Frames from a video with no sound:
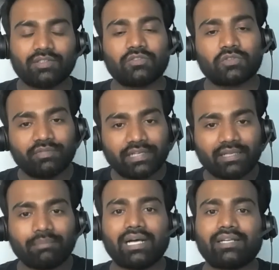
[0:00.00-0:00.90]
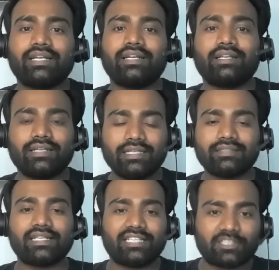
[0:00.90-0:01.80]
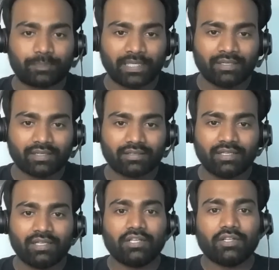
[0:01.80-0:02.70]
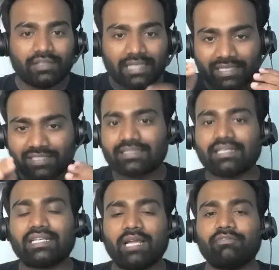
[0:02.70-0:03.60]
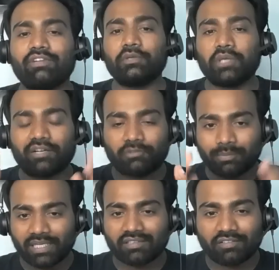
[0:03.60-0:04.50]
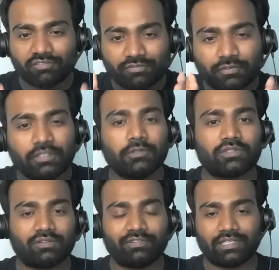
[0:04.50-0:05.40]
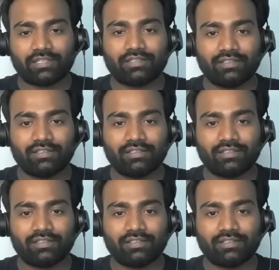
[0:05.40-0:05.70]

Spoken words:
So when the market is at its peak, that's the time you have to make the full use of it.